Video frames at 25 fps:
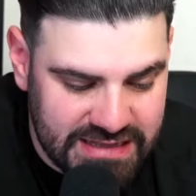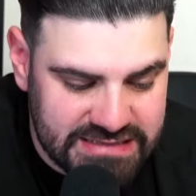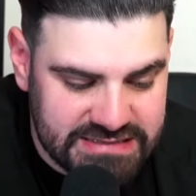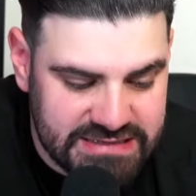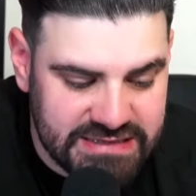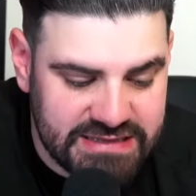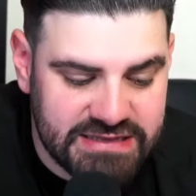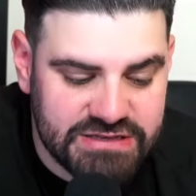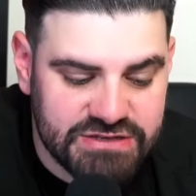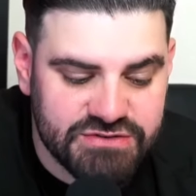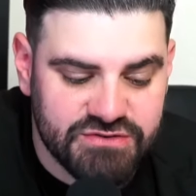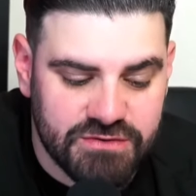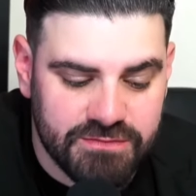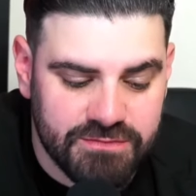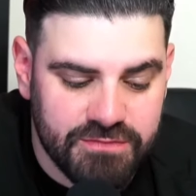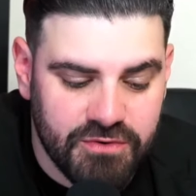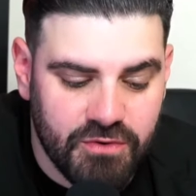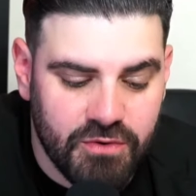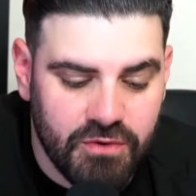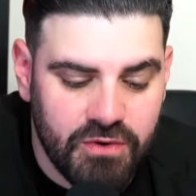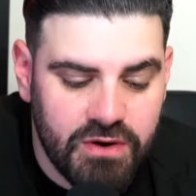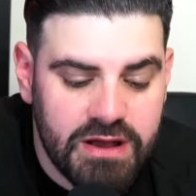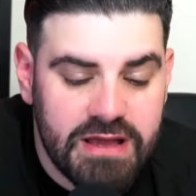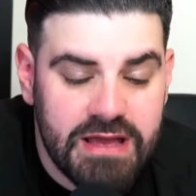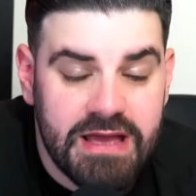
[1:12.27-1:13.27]
this
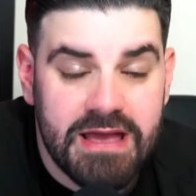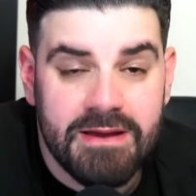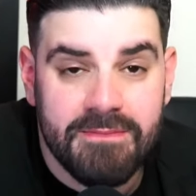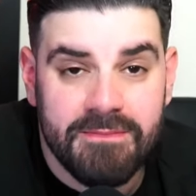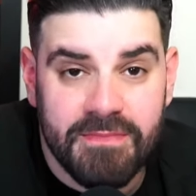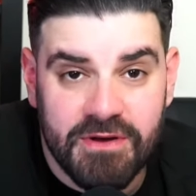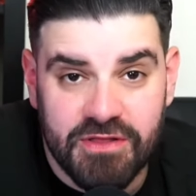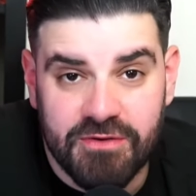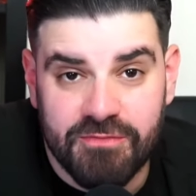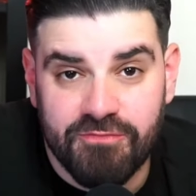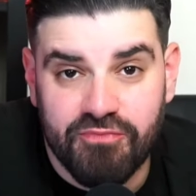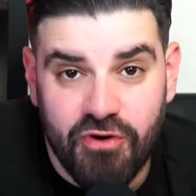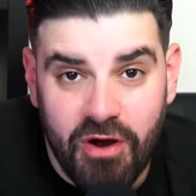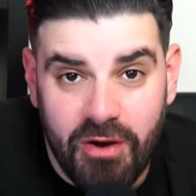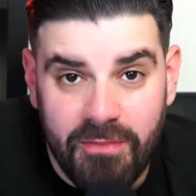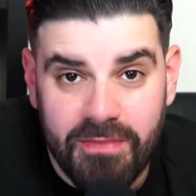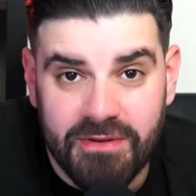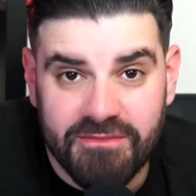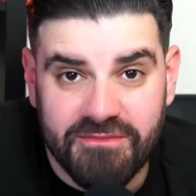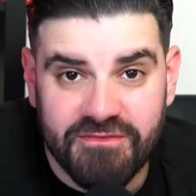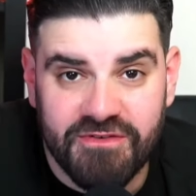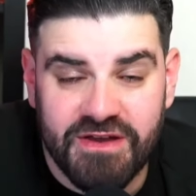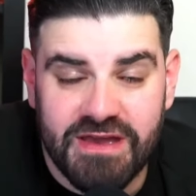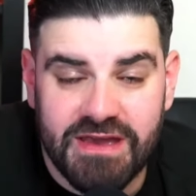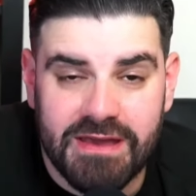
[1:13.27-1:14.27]
report. But the
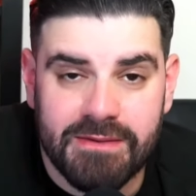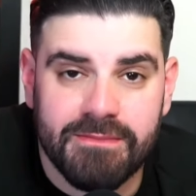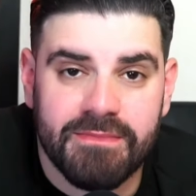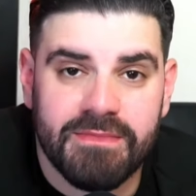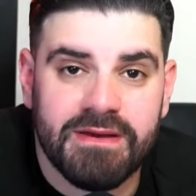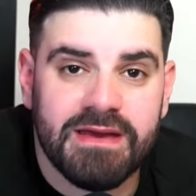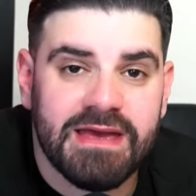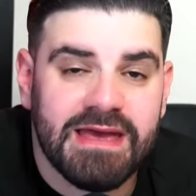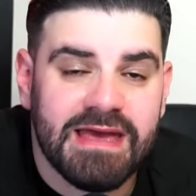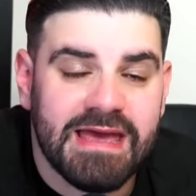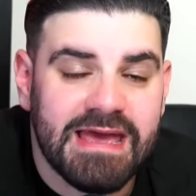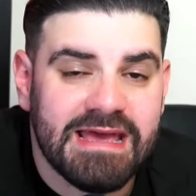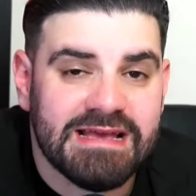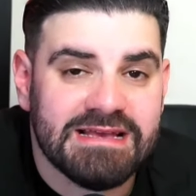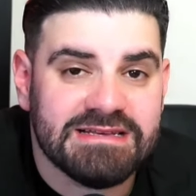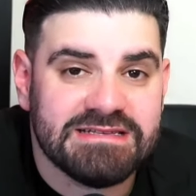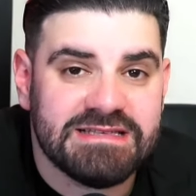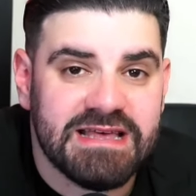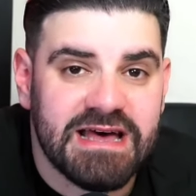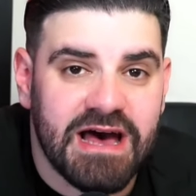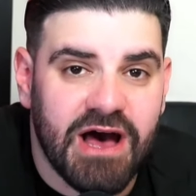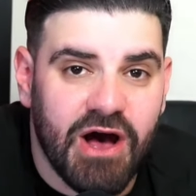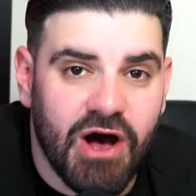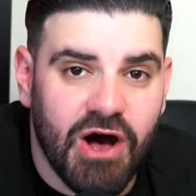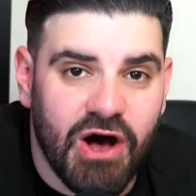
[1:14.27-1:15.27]
problem for him is
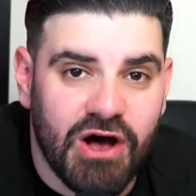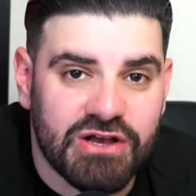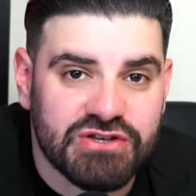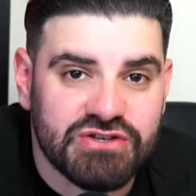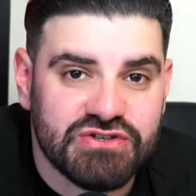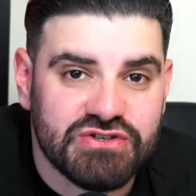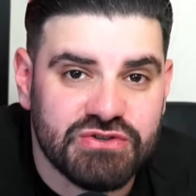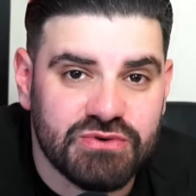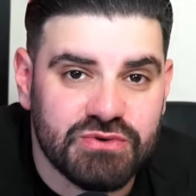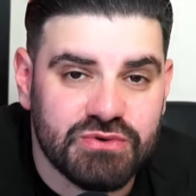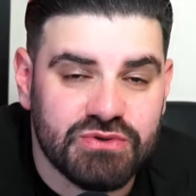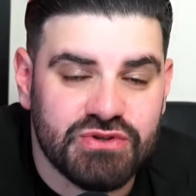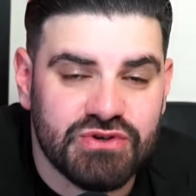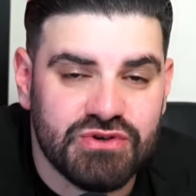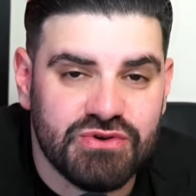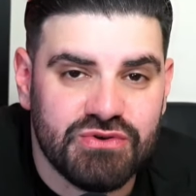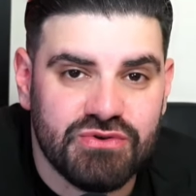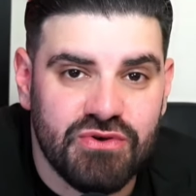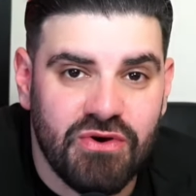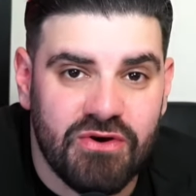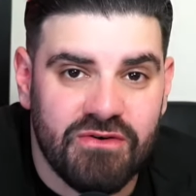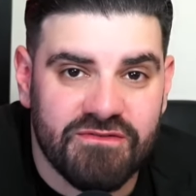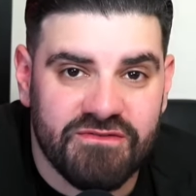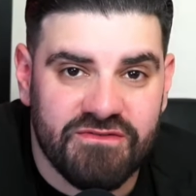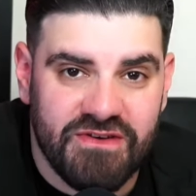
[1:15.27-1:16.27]
that Arsenal do
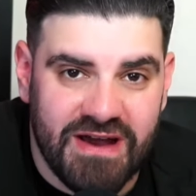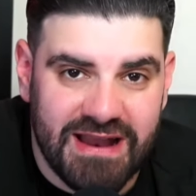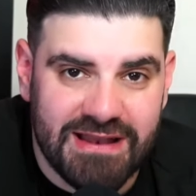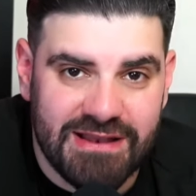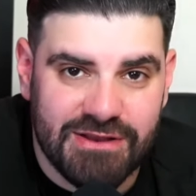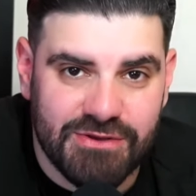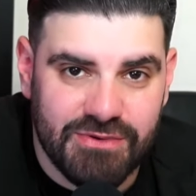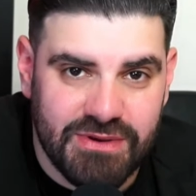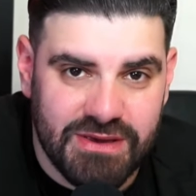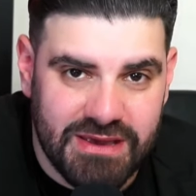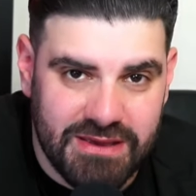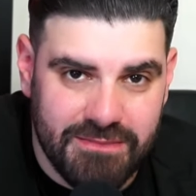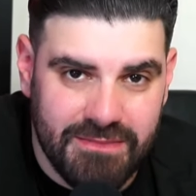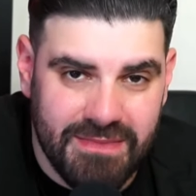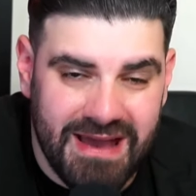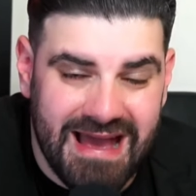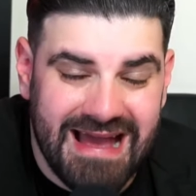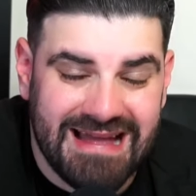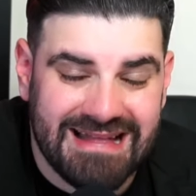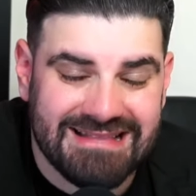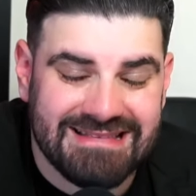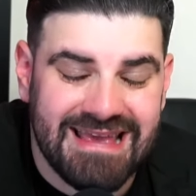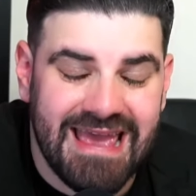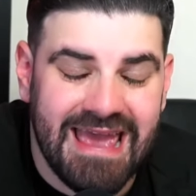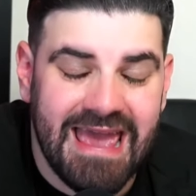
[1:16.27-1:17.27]
not value him
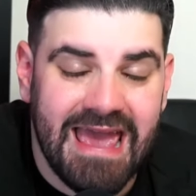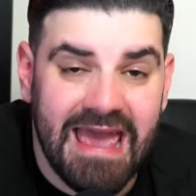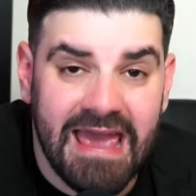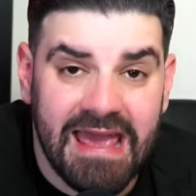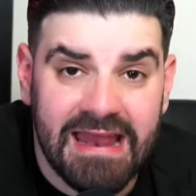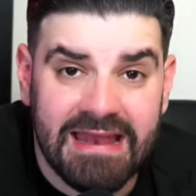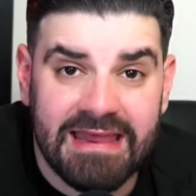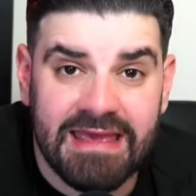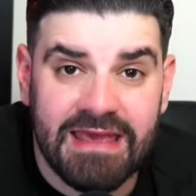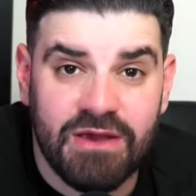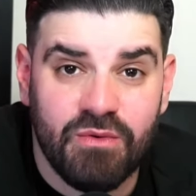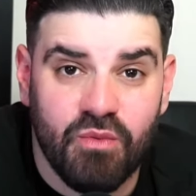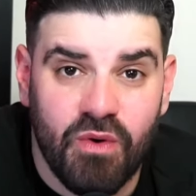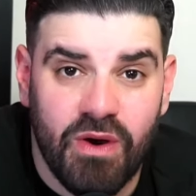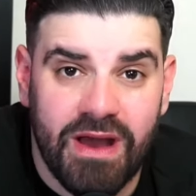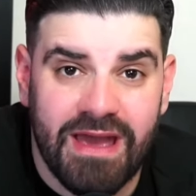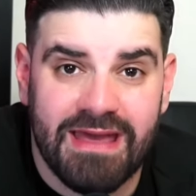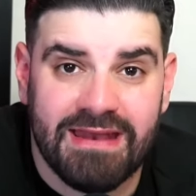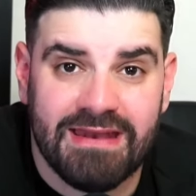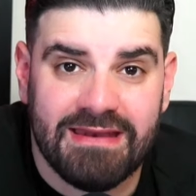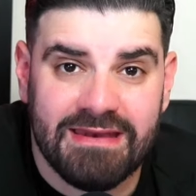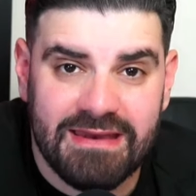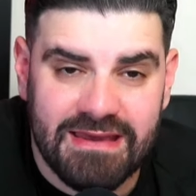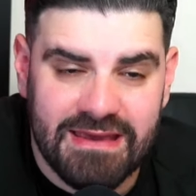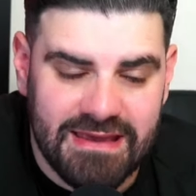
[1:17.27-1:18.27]
at anywhere
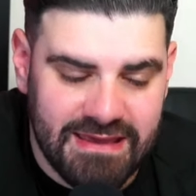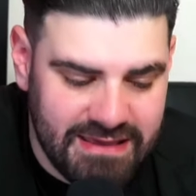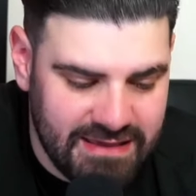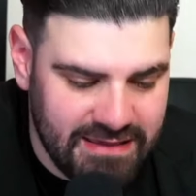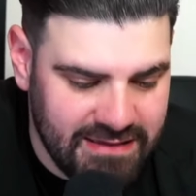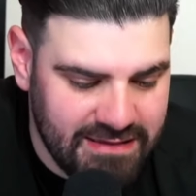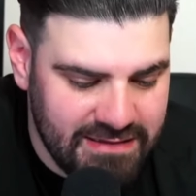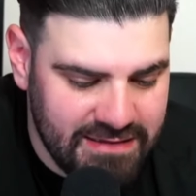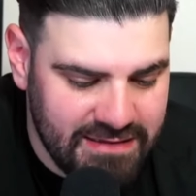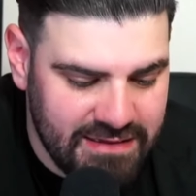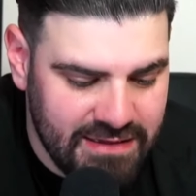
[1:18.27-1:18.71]
near